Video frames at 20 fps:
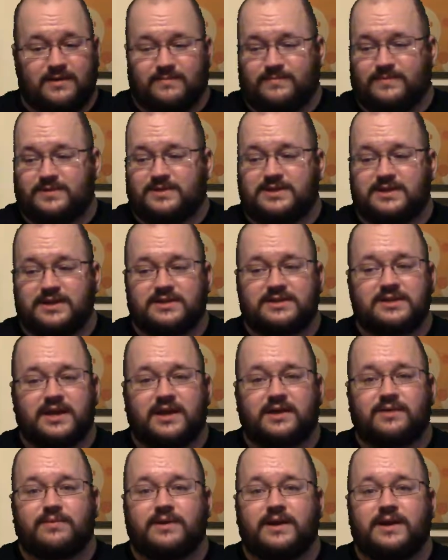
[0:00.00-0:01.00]
just
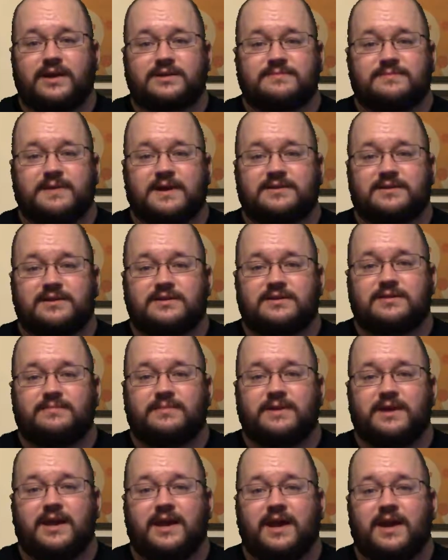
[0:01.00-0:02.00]
like we expected it to
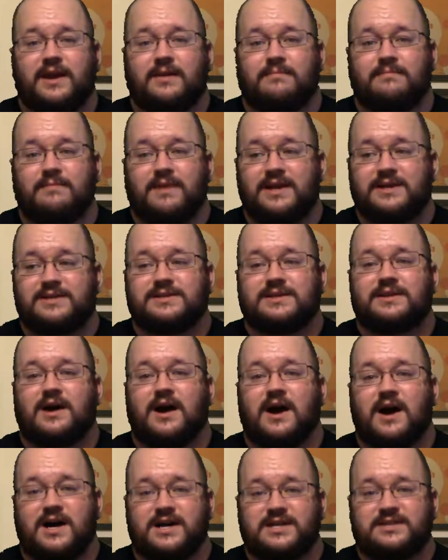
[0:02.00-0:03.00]
be, an amazing
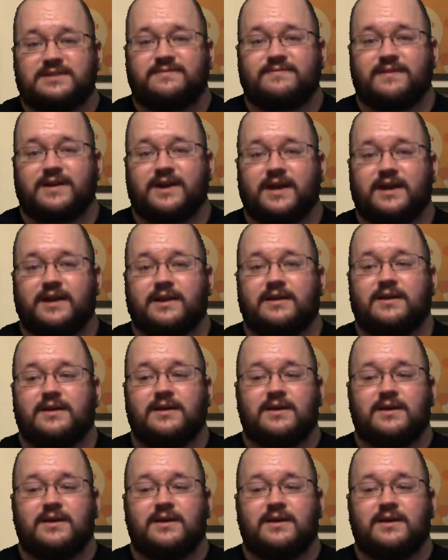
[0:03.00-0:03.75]
Haas fight